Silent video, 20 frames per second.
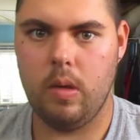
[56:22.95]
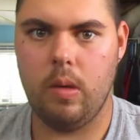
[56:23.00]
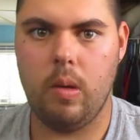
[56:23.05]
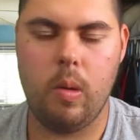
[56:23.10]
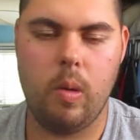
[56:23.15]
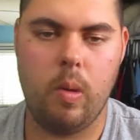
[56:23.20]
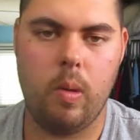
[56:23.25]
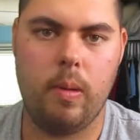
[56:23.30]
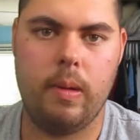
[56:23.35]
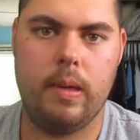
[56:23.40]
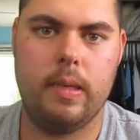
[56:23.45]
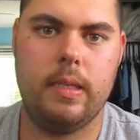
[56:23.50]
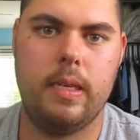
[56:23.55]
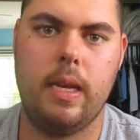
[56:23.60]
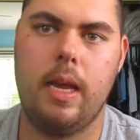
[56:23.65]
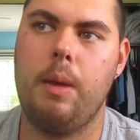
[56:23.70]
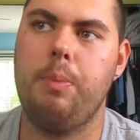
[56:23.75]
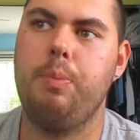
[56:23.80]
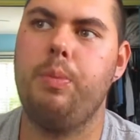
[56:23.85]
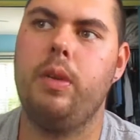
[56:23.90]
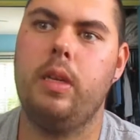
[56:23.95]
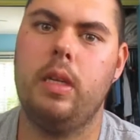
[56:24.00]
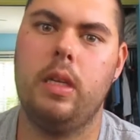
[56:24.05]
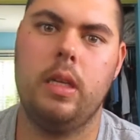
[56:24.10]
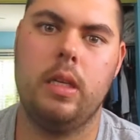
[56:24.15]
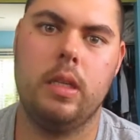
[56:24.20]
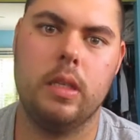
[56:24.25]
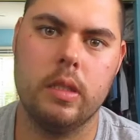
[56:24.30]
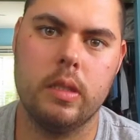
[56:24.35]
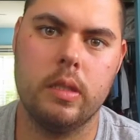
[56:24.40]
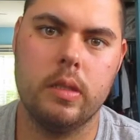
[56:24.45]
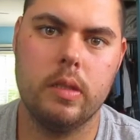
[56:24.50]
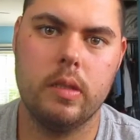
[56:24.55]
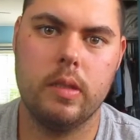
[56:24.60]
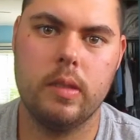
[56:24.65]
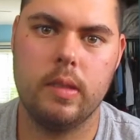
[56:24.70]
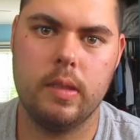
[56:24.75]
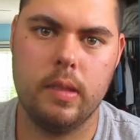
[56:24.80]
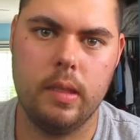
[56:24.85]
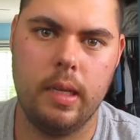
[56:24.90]
what's happening
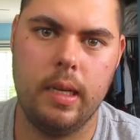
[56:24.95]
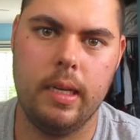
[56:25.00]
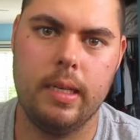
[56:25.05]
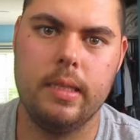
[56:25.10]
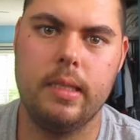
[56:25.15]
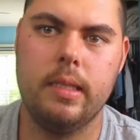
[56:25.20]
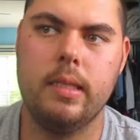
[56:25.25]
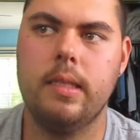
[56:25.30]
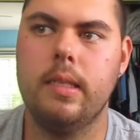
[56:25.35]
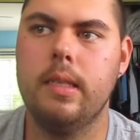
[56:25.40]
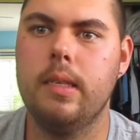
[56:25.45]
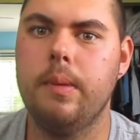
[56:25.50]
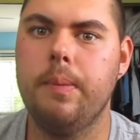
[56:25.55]
next.